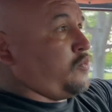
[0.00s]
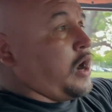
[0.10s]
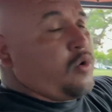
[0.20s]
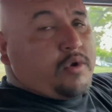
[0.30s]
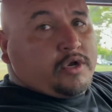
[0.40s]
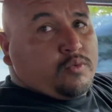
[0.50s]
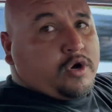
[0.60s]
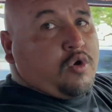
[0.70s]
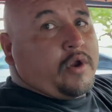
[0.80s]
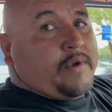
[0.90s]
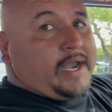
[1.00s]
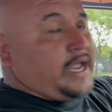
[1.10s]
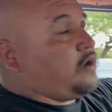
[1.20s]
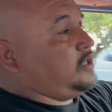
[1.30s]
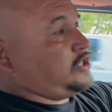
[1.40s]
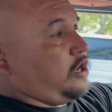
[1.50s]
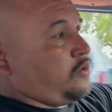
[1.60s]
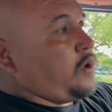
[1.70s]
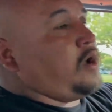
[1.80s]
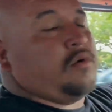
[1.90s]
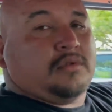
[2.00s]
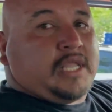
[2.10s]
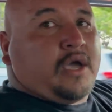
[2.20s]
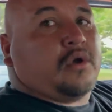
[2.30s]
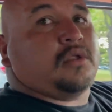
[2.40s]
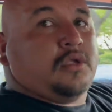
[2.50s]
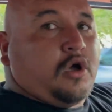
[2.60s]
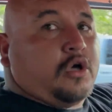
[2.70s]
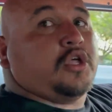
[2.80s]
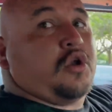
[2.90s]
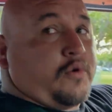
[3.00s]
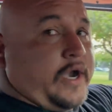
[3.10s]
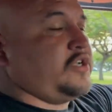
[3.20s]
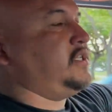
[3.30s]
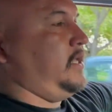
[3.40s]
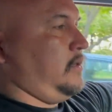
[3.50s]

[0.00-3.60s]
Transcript: route we're going right now is our route that all the lowriders hit.